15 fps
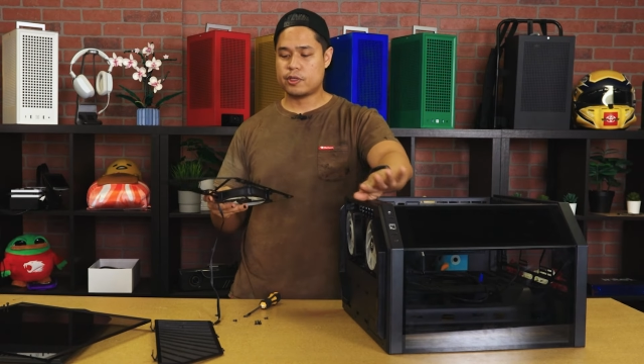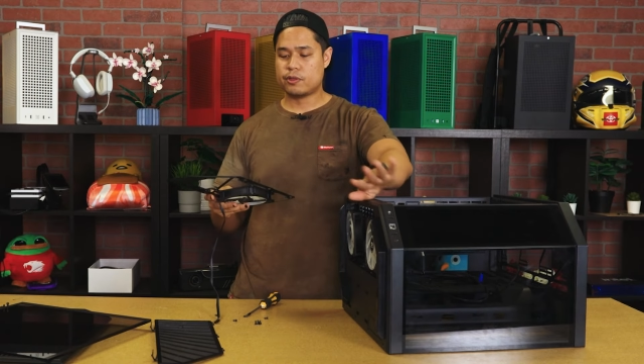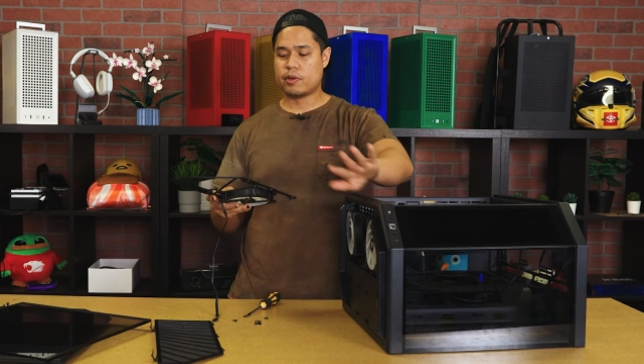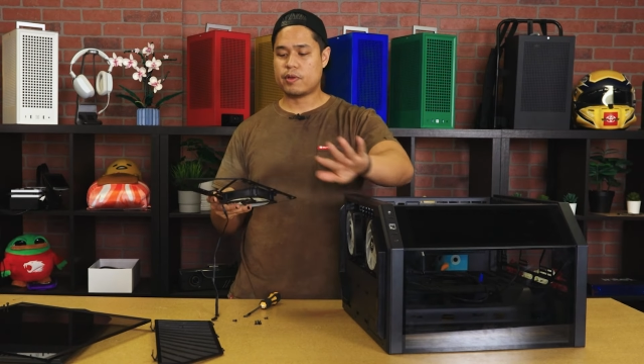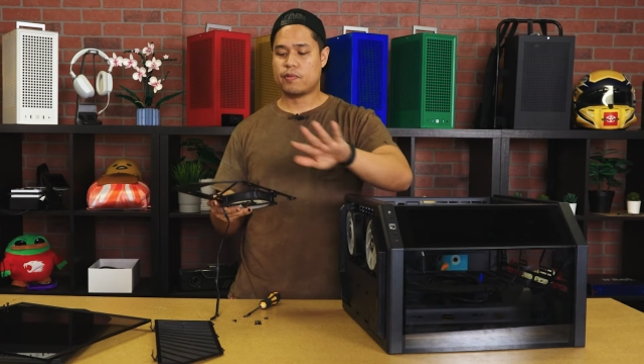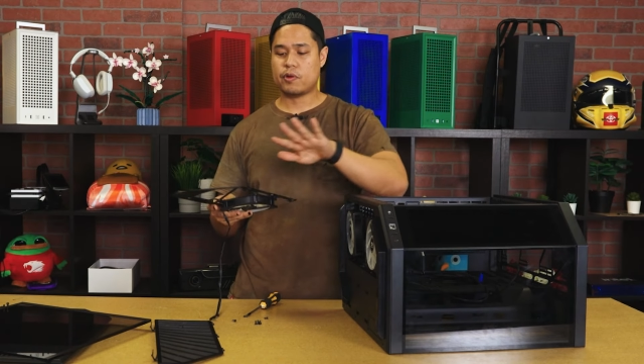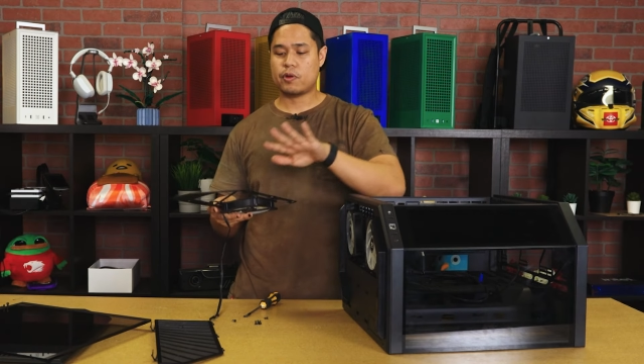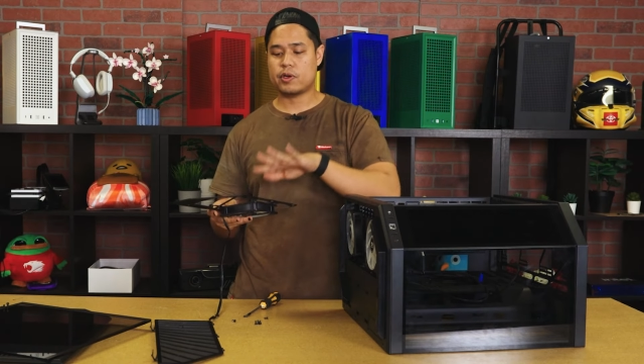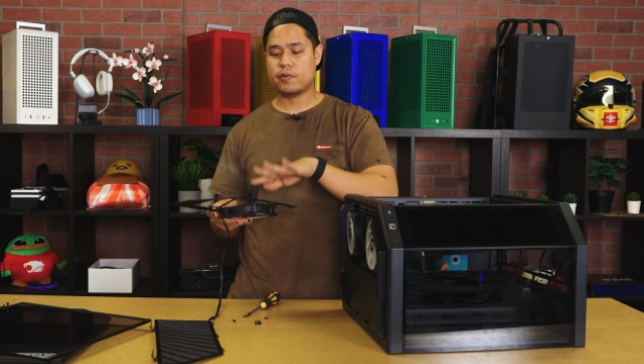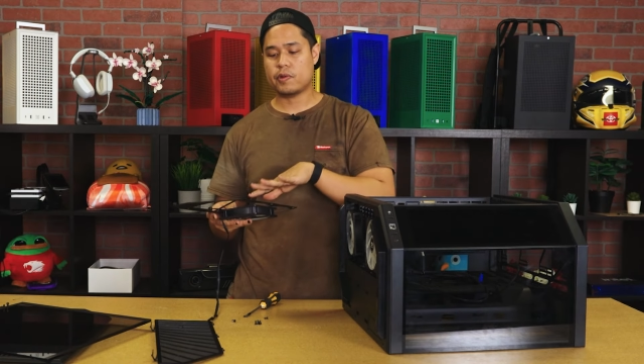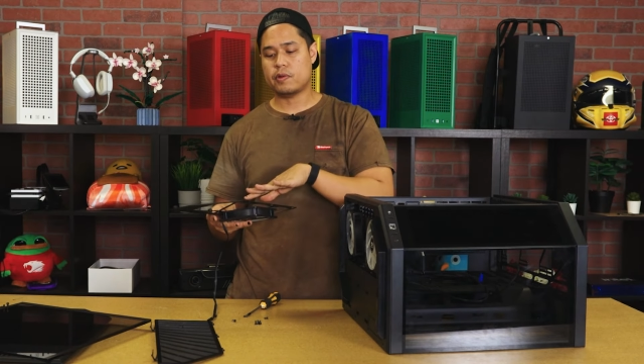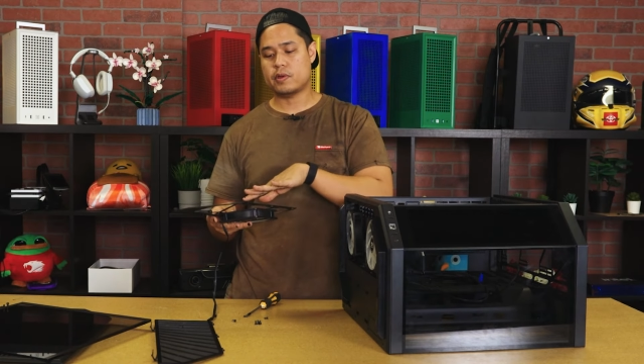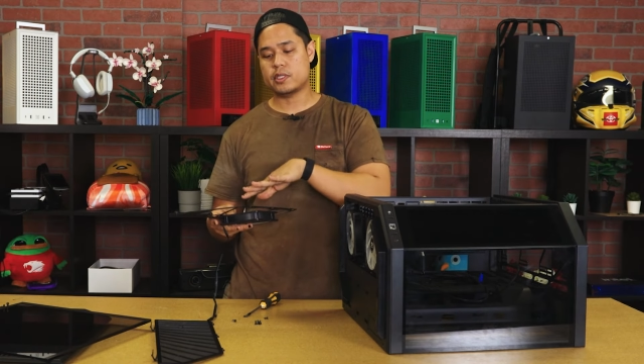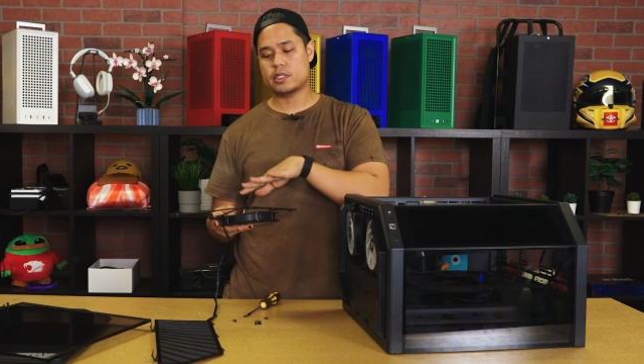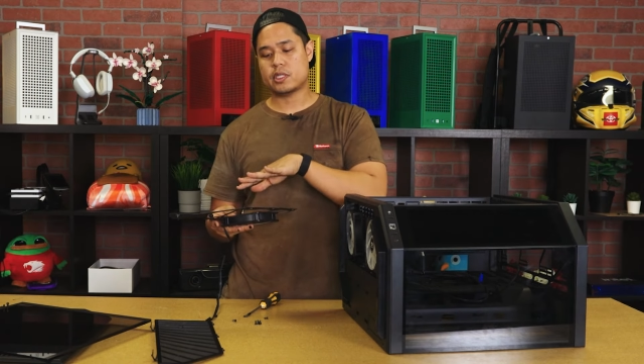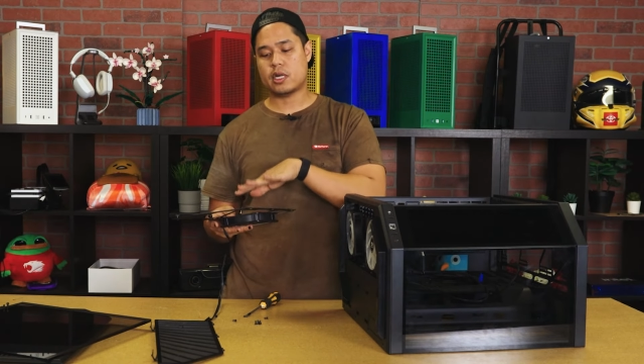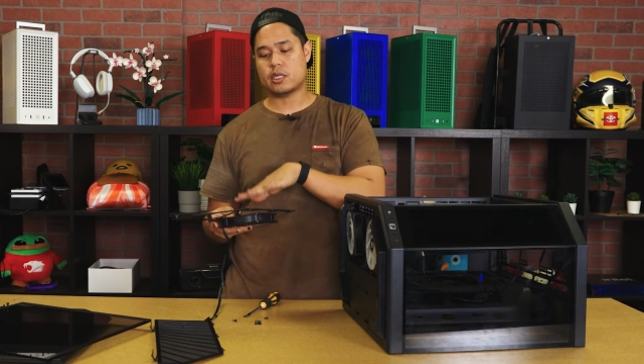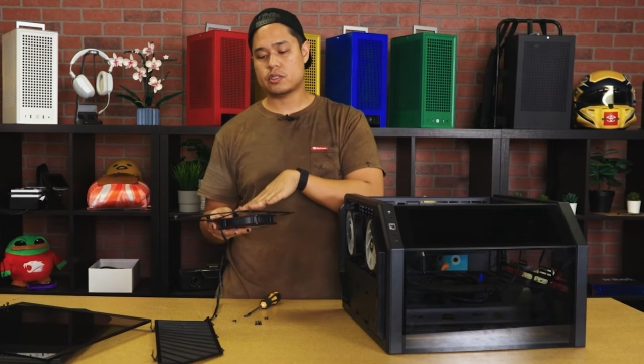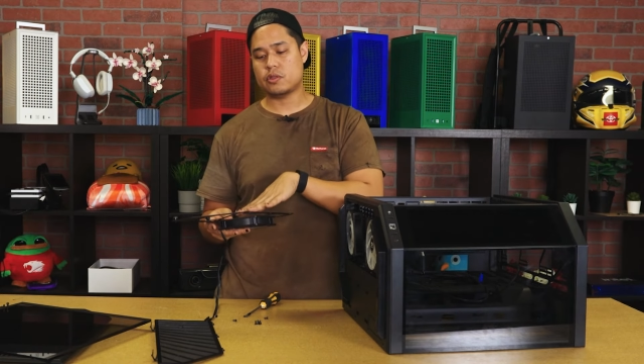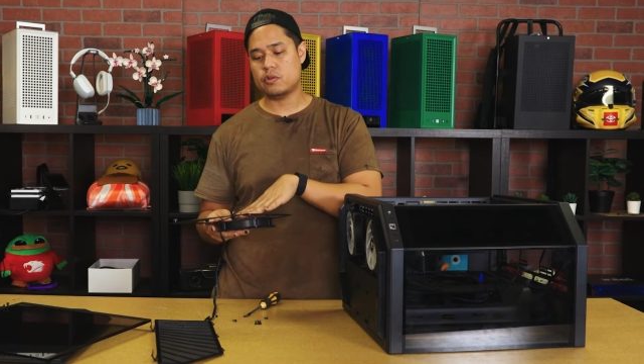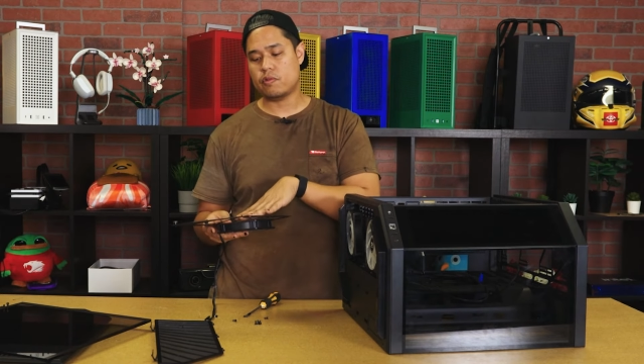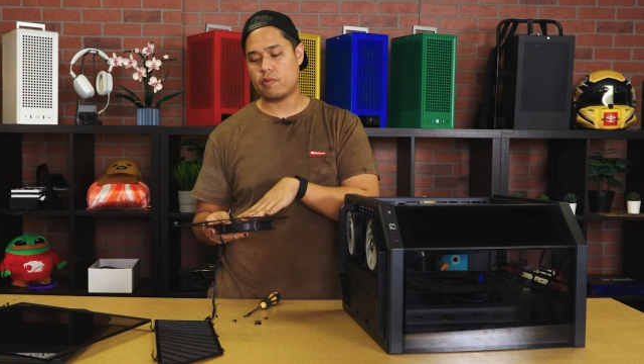straightforward if you want to install
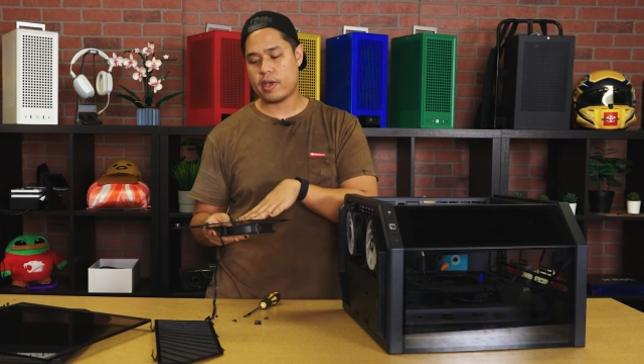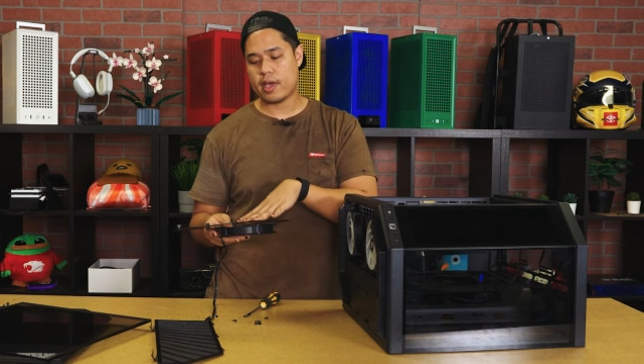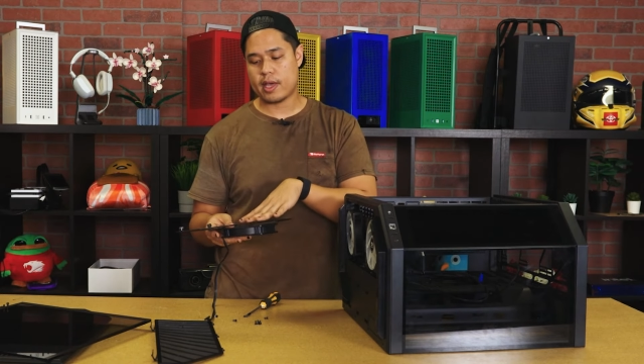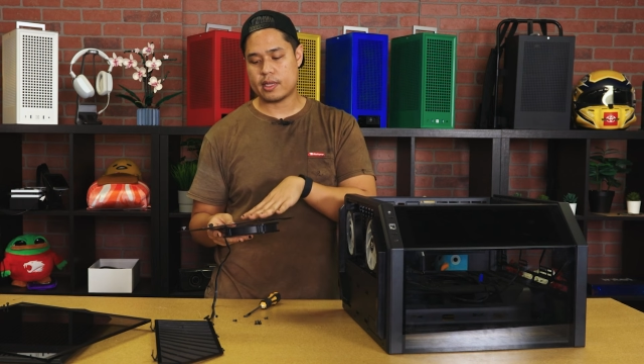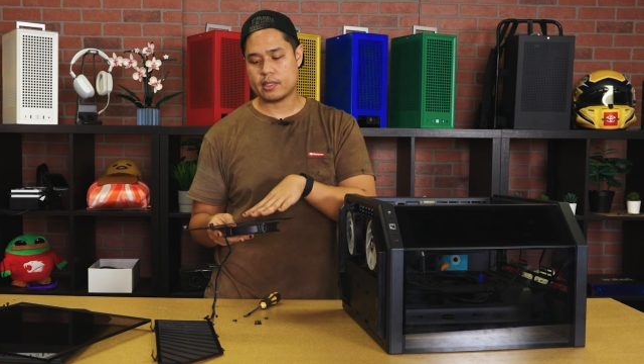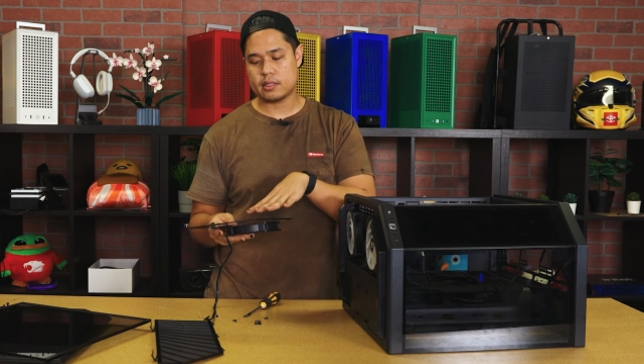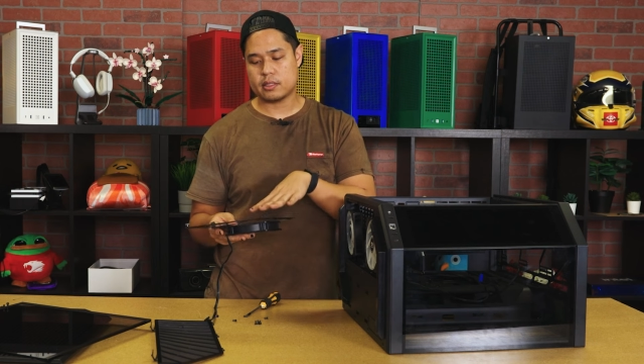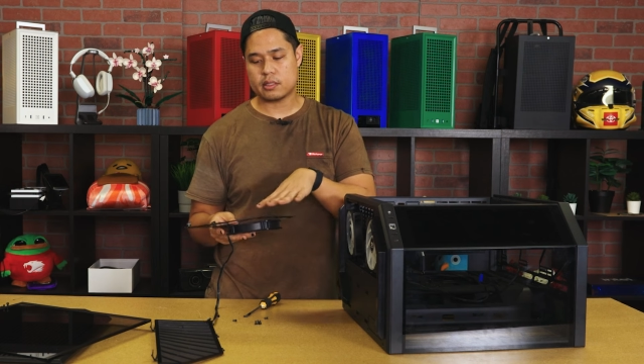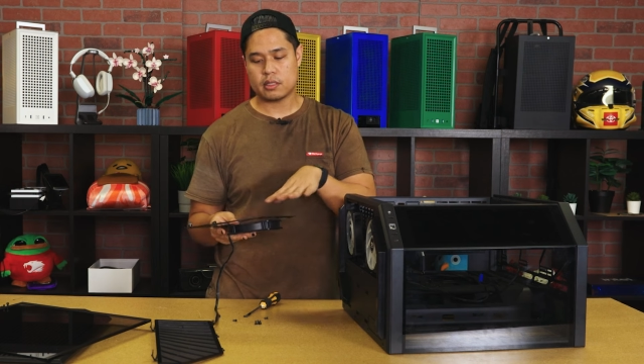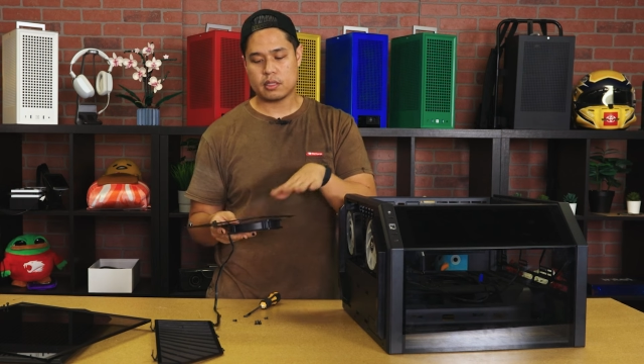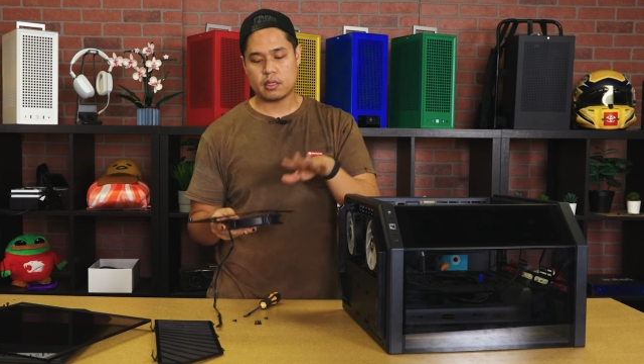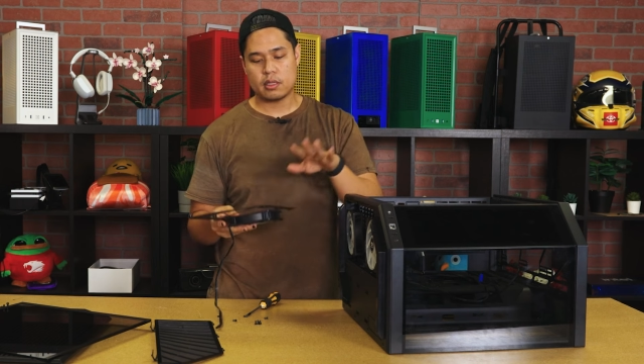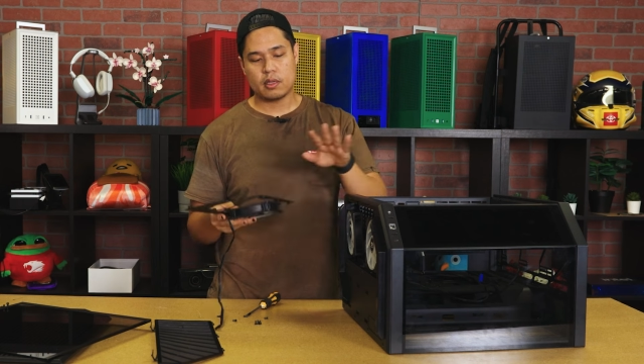2 fans,